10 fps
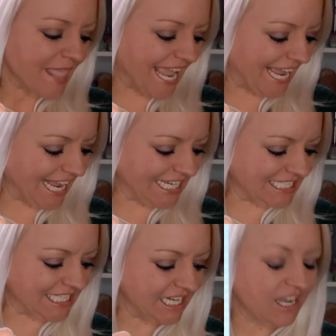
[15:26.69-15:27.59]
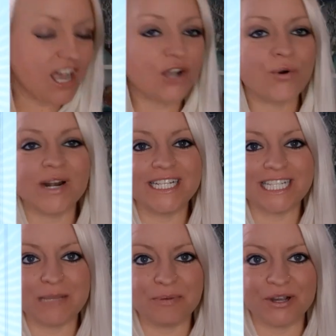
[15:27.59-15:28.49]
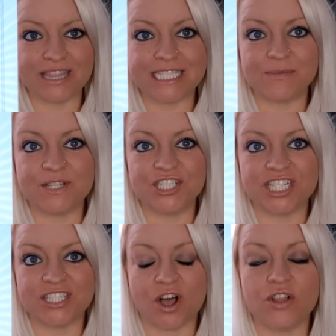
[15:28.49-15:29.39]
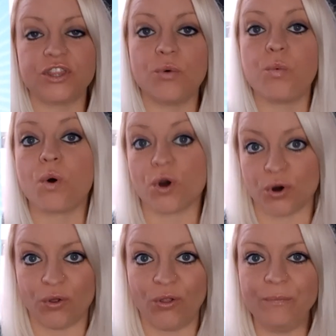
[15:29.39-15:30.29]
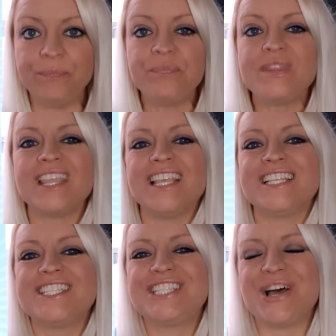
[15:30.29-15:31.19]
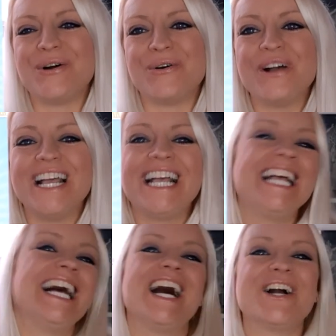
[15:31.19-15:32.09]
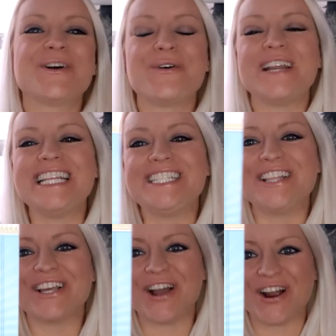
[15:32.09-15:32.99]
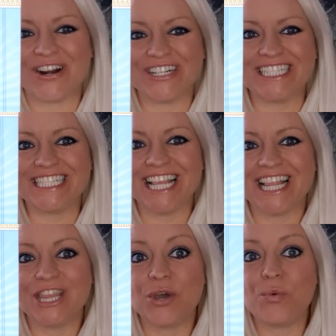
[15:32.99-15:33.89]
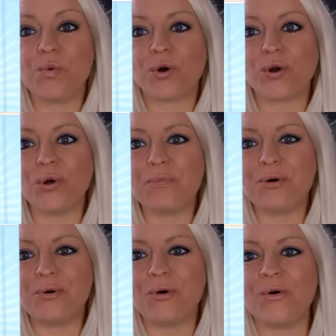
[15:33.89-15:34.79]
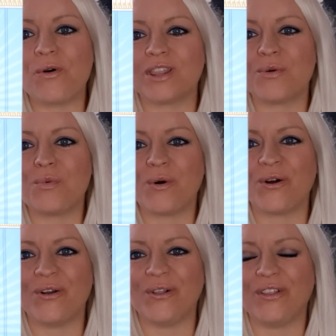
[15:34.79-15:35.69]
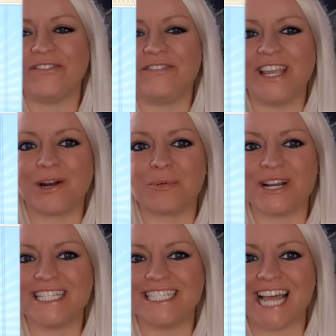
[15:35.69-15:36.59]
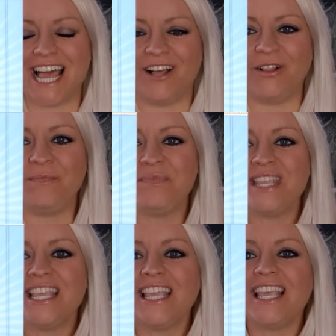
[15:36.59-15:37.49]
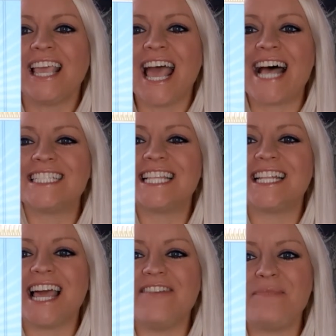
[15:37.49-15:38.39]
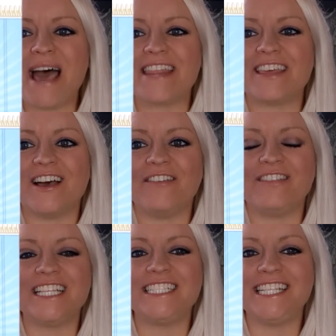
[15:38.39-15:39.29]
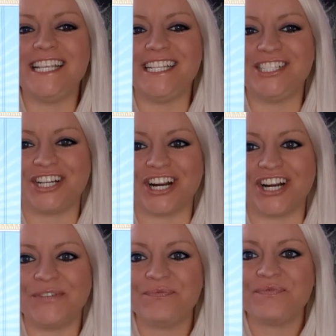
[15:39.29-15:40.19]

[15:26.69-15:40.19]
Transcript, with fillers: And according to the book, this one's just called The Whirl. So, according to the cards, the whirlpool or the whirl fingerprint style has the life path of the teacher.